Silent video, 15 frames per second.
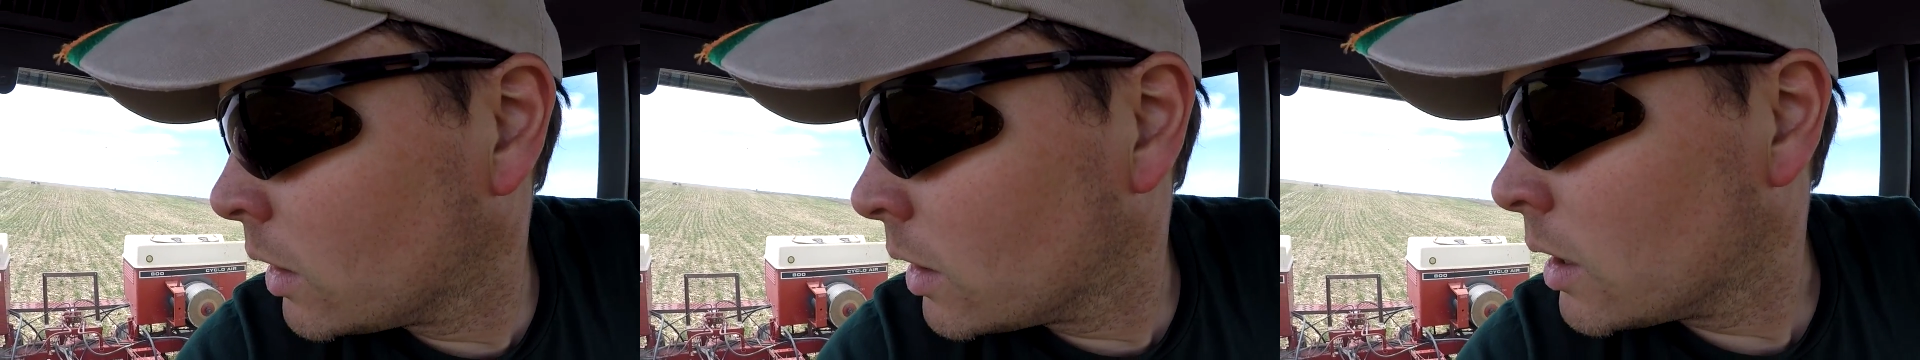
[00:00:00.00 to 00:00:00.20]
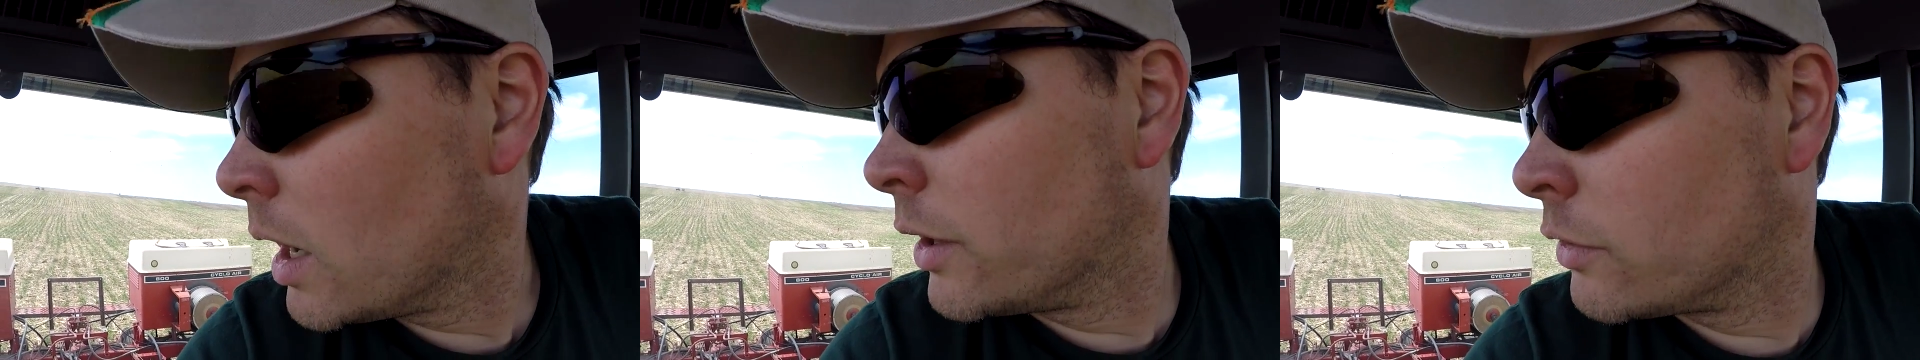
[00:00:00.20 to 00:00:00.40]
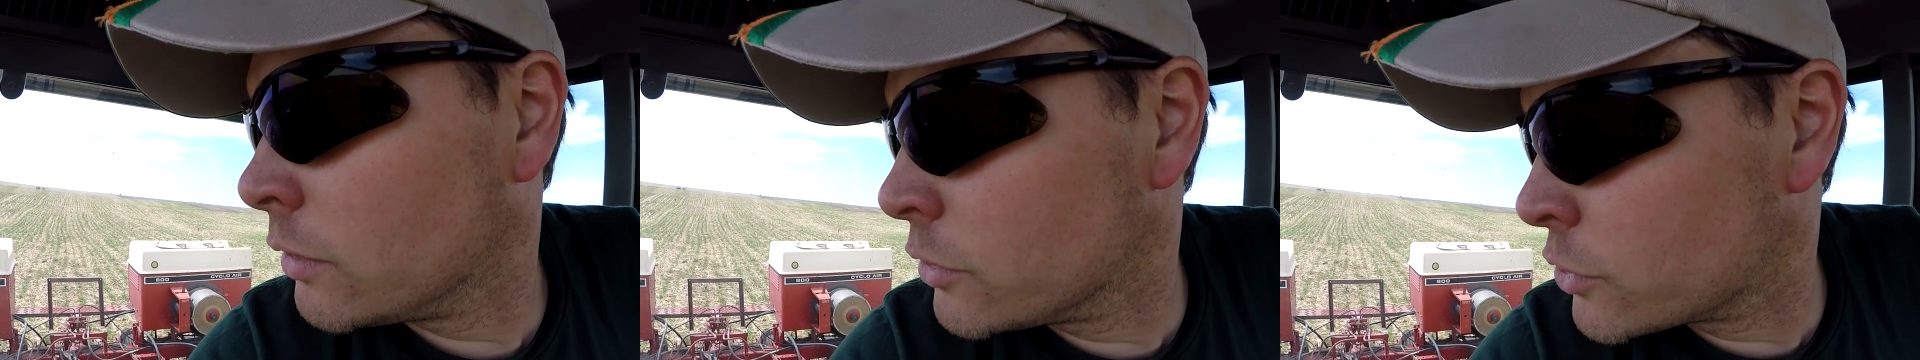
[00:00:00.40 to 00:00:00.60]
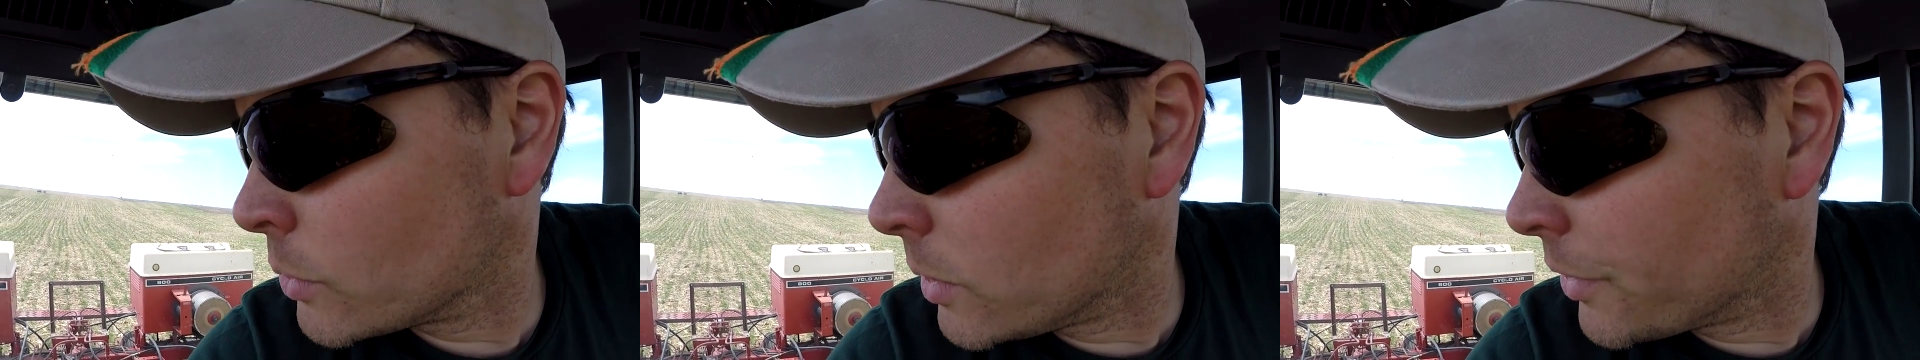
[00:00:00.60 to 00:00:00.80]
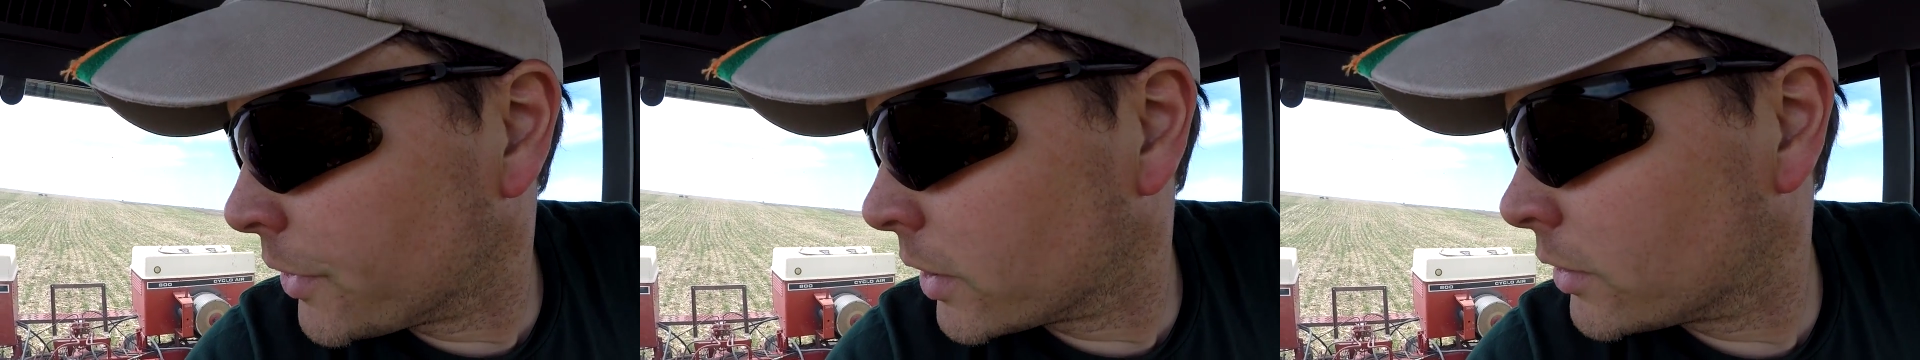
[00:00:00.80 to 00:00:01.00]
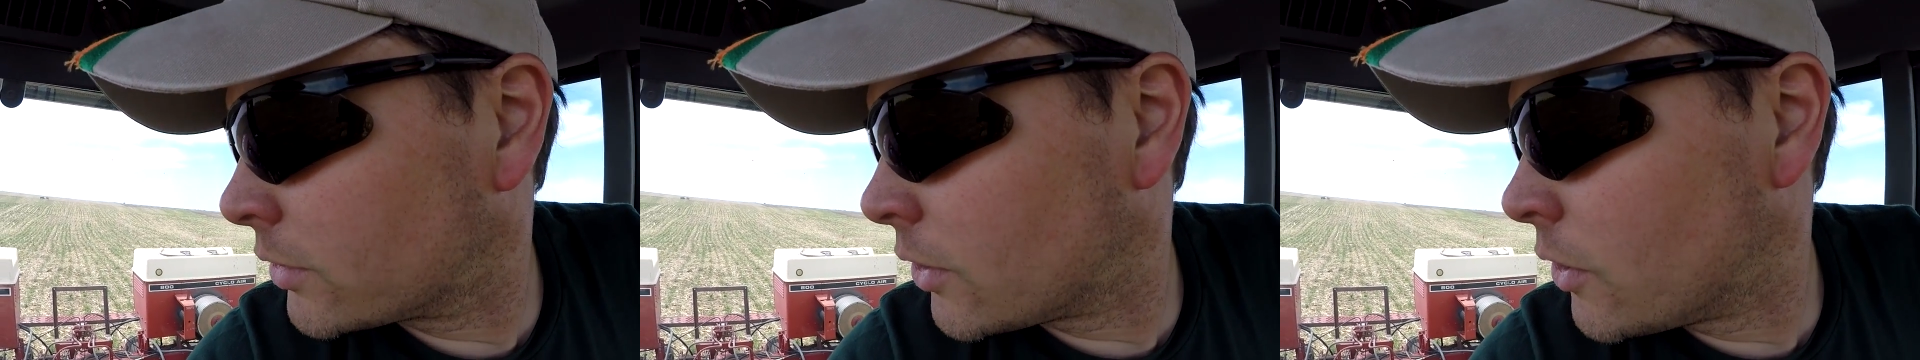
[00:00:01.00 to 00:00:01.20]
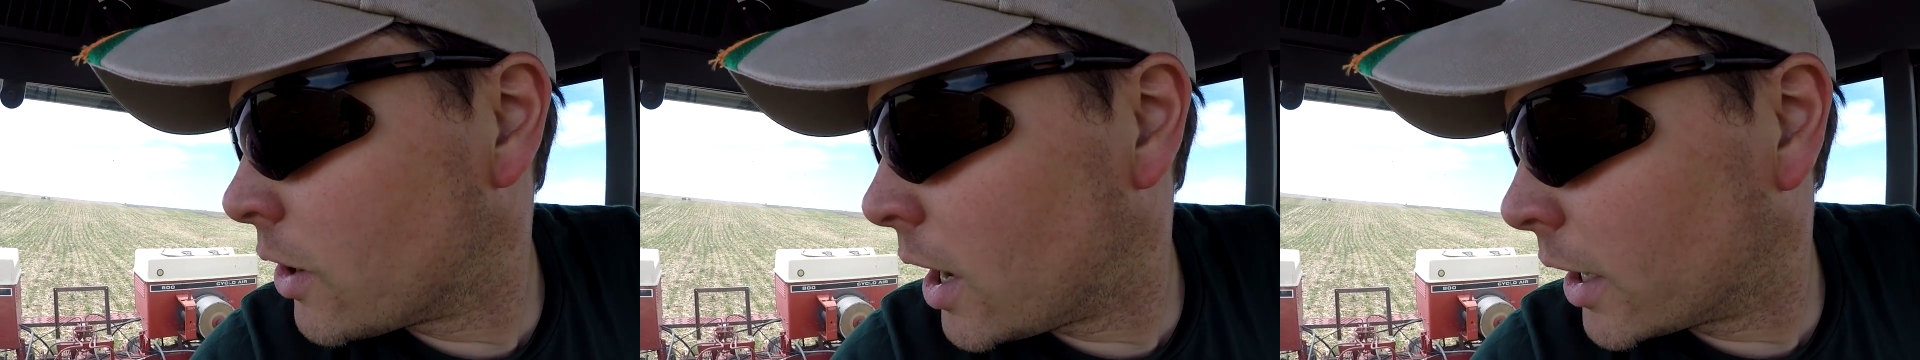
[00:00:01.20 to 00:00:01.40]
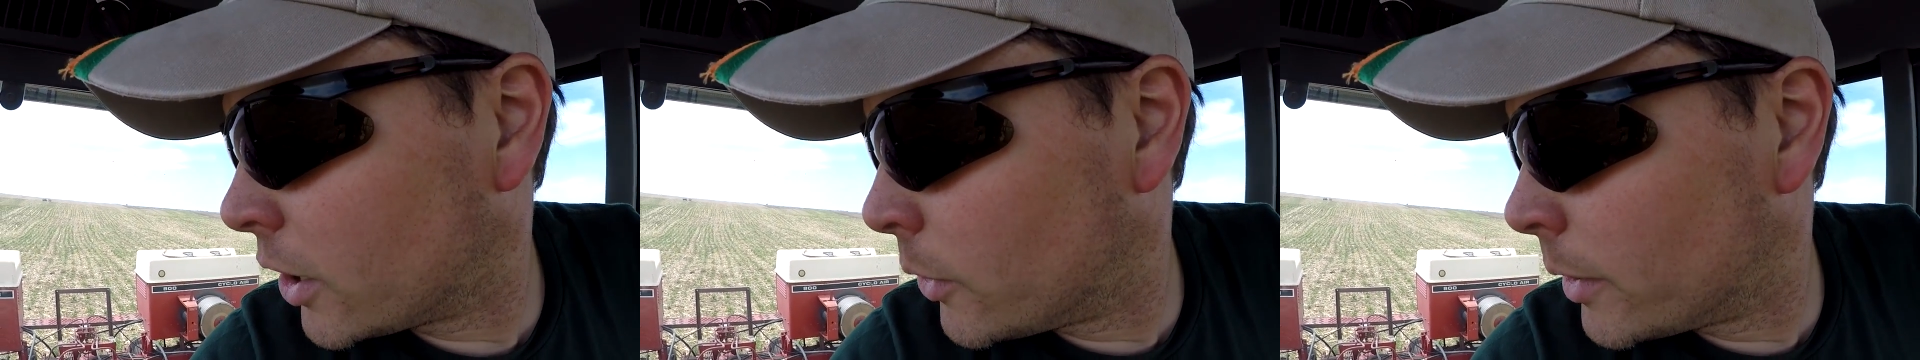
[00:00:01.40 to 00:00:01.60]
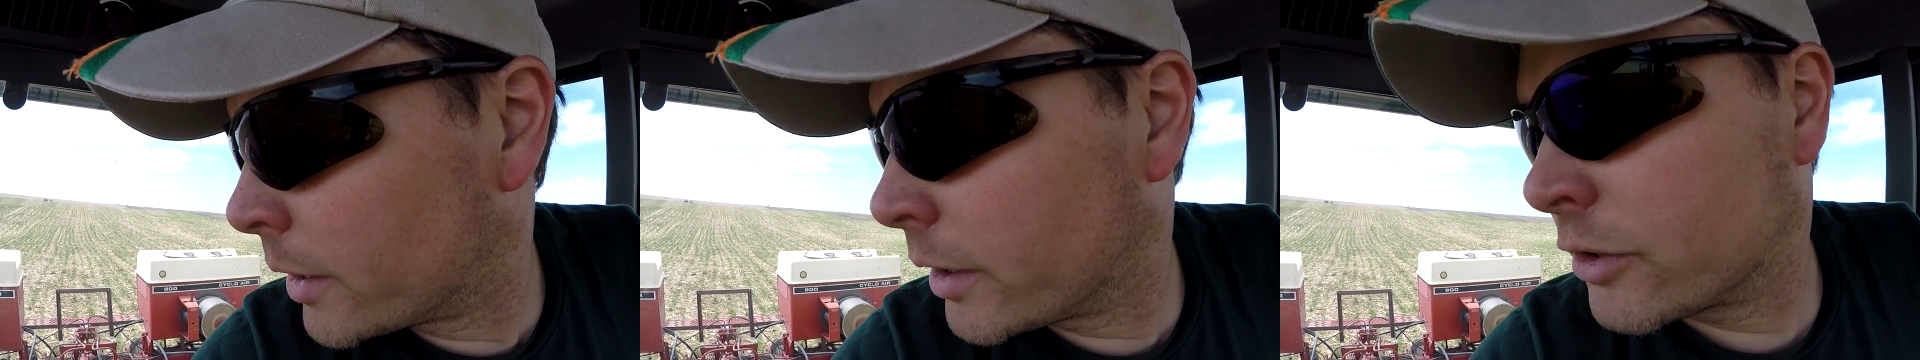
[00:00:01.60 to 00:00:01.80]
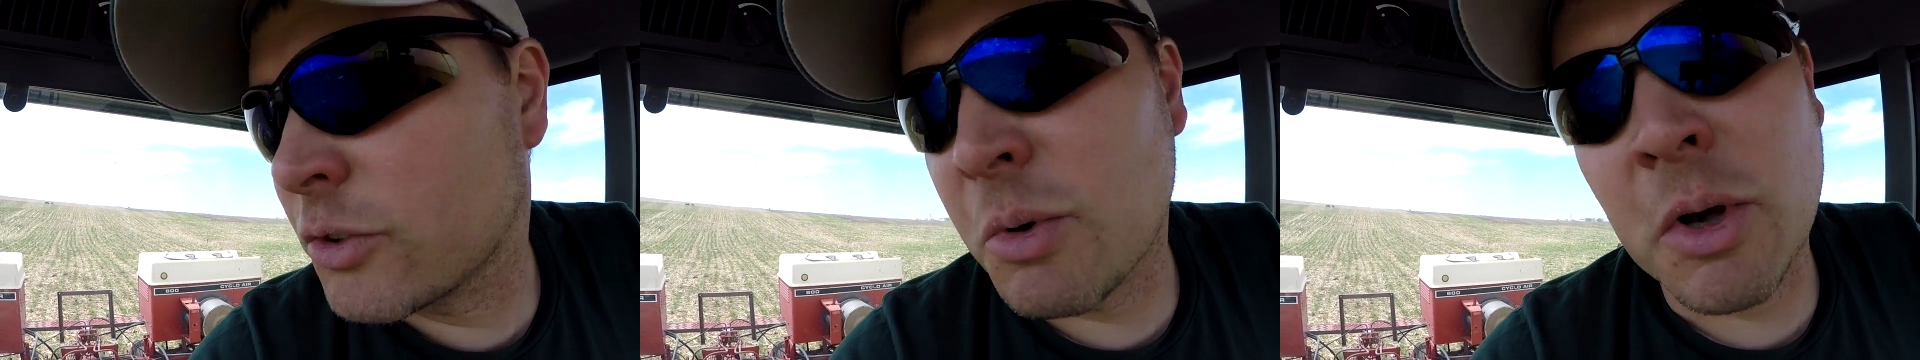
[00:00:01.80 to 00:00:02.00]
As usual, things are not going
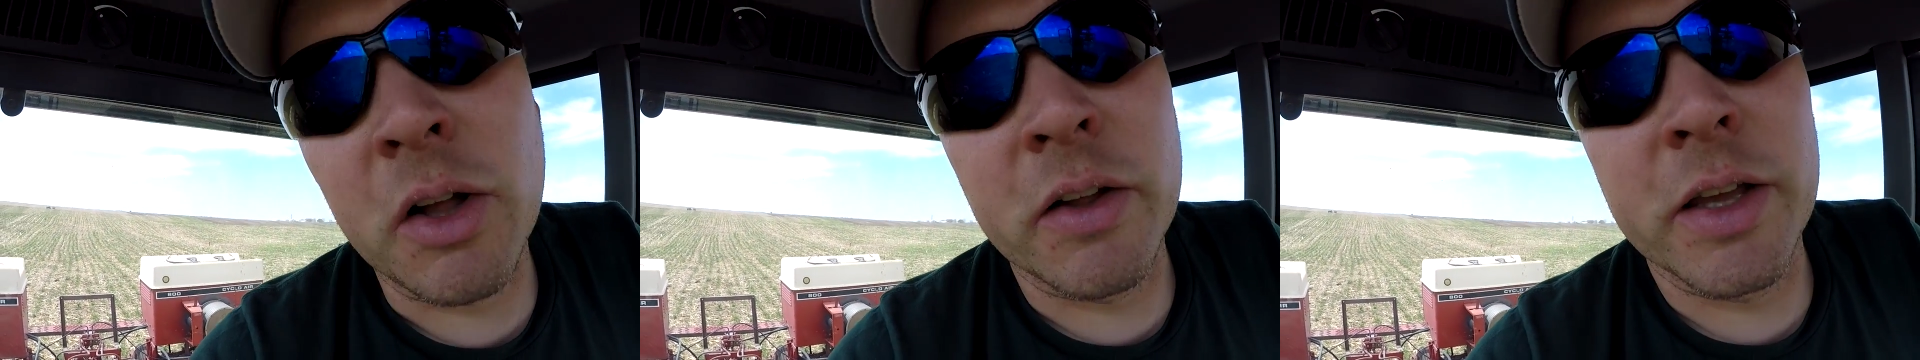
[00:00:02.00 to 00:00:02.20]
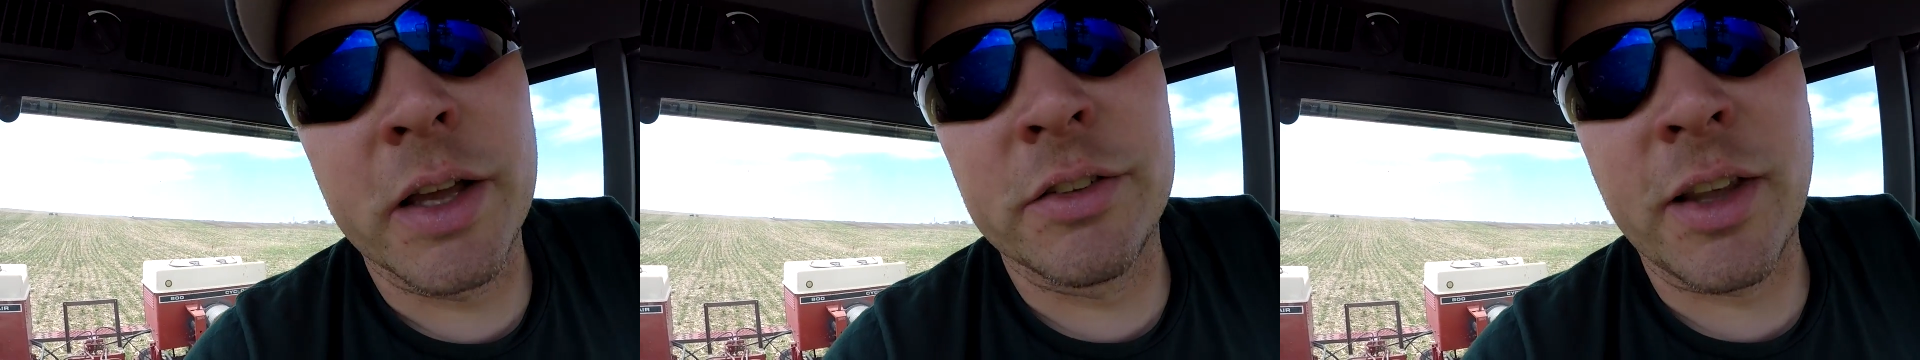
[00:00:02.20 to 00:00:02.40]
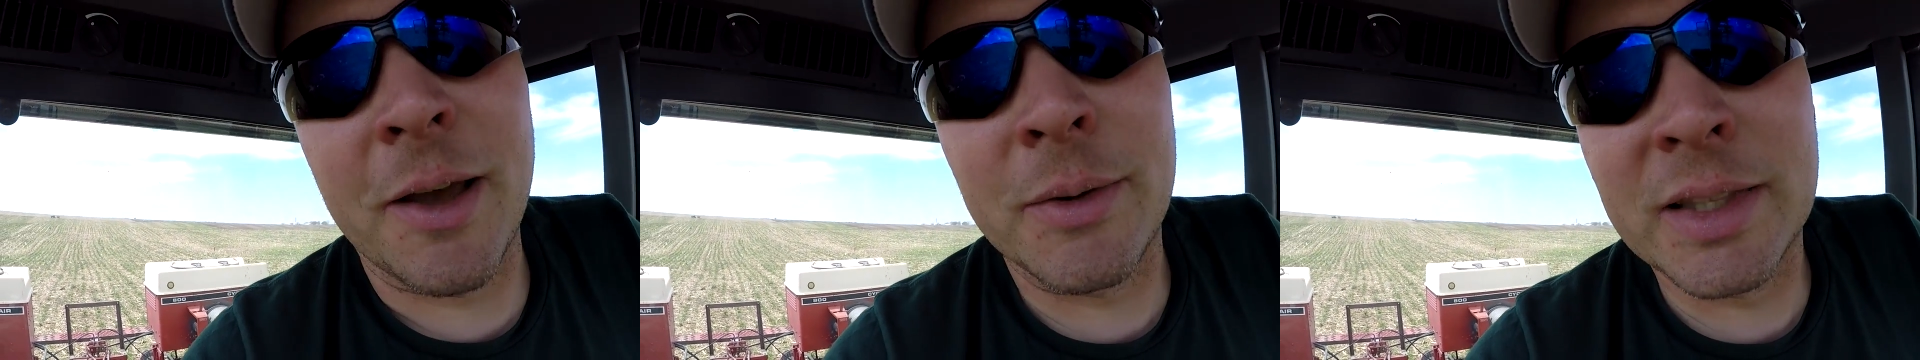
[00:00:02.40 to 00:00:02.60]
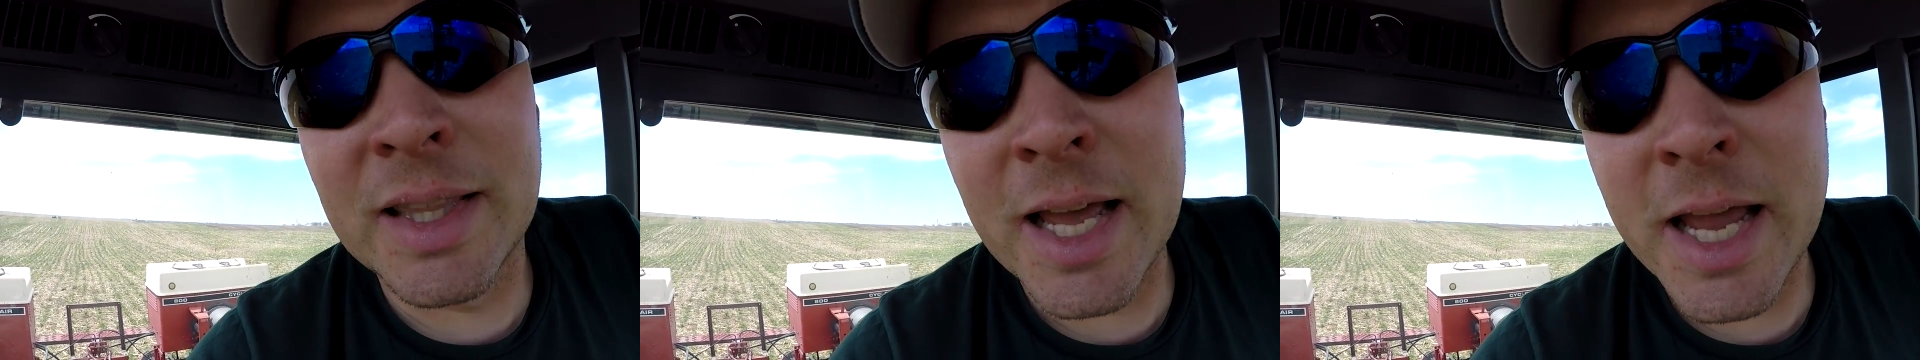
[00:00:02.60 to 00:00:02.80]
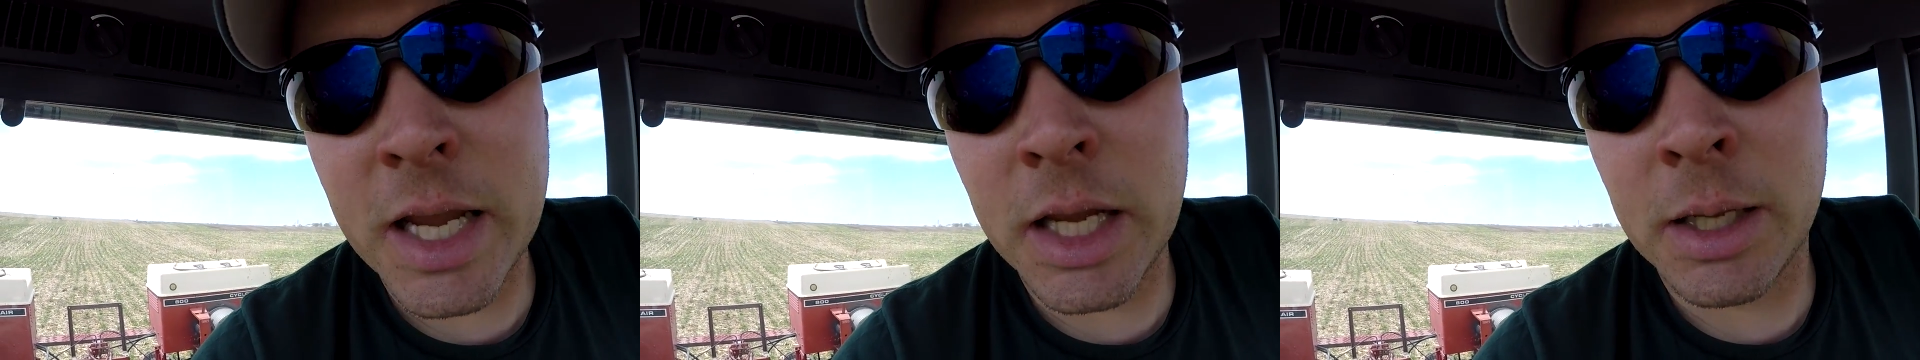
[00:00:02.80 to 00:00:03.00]
as quickly as I would like.